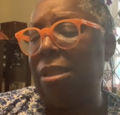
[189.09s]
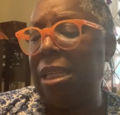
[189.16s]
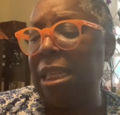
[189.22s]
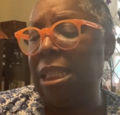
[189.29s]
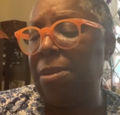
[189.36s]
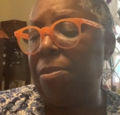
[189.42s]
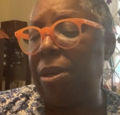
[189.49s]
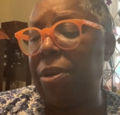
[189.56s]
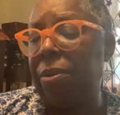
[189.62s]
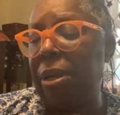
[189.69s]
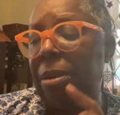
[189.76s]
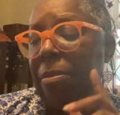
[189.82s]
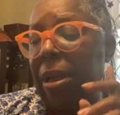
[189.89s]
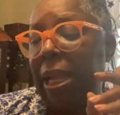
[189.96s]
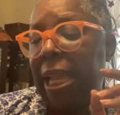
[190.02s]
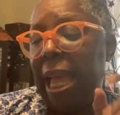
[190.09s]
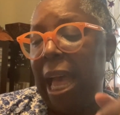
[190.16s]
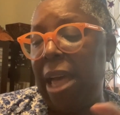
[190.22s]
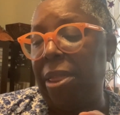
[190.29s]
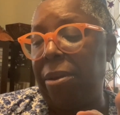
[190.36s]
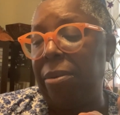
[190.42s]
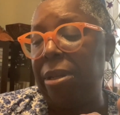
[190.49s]
is Butterick by
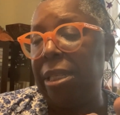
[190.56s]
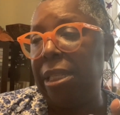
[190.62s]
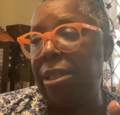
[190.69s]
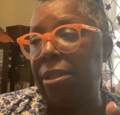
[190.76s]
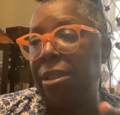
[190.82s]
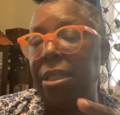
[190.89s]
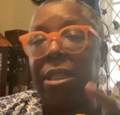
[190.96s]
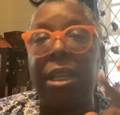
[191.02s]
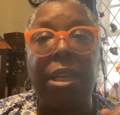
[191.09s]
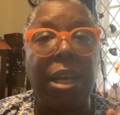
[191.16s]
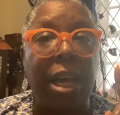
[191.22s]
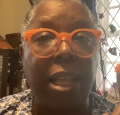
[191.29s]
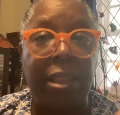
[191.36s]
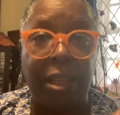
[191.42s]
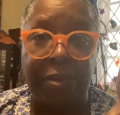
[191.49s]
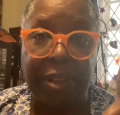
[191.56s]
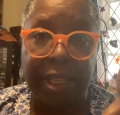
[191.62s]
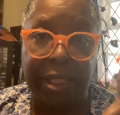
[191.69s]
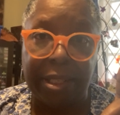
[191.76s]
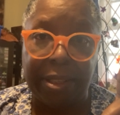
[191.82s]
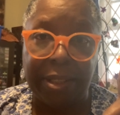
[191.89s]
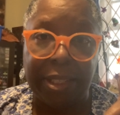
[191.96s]
Catherine Tilton. I love the
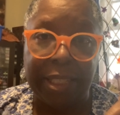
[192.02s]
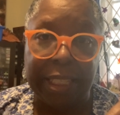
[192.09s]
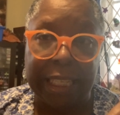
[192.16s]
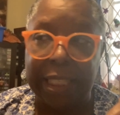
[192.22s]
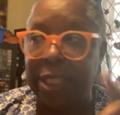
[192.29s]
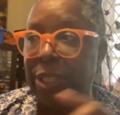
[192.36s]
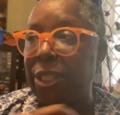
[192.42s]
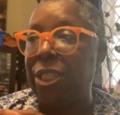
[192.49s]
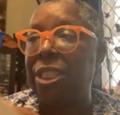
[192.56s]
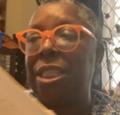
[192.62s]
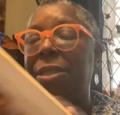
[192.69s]
Tilton sisters.